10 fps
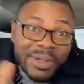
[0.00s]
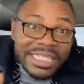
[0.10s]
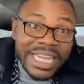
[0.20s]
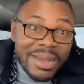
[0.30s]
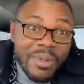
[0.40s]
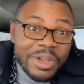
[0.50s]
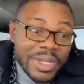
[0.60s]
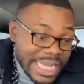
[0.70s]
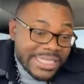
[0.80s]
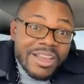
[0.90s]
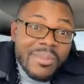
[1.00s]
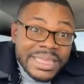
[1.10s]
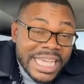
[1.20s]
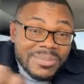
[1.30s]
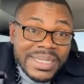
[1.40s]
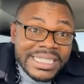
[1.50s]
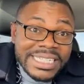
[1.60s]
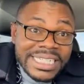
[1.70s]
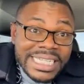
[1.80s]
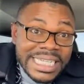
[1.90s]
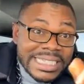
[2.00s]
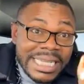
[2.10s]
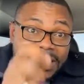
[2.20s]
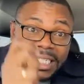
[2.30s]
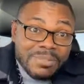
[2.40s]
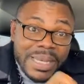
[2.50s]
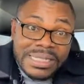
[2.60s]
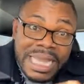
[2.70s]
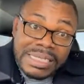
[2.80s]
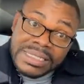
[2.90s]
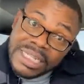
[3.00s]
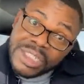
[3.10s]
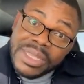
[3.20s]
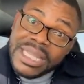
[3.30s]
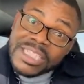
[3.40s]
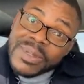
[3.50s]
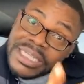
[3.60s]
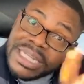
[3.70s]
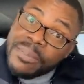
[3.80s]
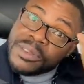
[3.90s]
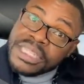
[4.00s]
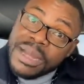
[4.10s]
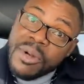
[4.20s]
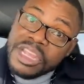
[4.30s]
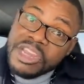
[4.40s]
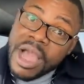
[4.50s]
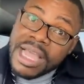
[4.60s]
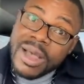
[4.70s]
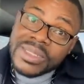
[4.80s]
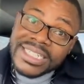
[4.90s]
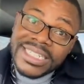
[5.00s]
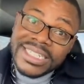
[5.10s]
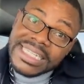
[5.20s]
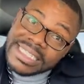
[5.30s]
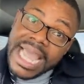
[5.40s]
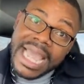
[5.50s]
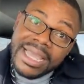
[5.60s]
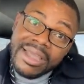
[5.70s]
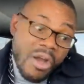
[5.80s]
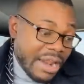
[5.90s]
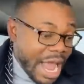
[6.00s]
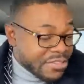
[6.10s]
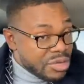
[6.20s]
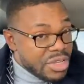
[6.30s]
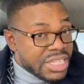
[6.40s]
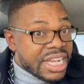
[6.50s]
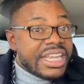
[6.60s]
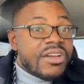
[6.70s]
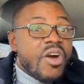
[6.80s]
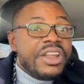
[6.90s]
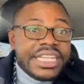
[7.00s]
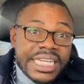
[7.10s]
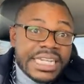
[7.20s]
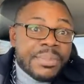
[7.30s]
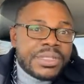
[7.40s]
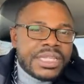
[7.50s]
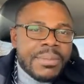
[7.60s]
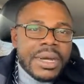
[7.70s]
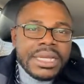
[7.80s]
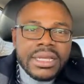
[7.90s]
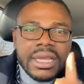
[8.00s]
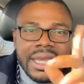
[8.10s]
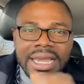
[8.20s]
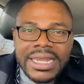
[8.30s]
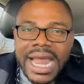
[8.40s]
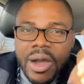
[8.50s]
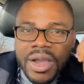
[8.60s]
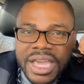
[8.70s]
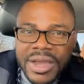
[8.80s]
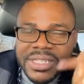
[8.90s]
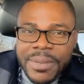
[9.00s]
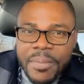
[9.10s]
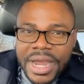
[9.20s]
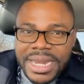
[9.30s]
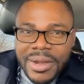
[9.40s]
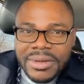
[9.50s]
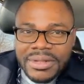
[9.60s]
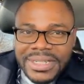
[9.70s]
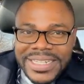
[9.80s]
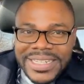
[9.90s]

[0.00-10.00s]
deposited the money. It has come. Test message. He said, this person has sent you a test message. Deposit the money in your account. It's there. All I have to do is click on it and deposit the money. Now, here is the point now.